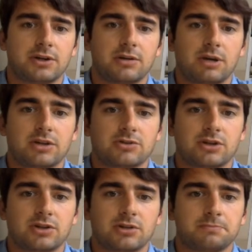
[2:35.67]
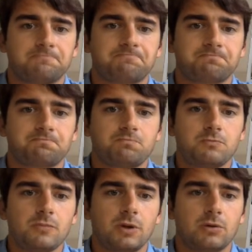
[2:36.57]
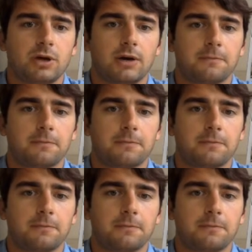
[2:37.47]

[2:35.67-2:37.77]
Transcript: in my instruction. Okay.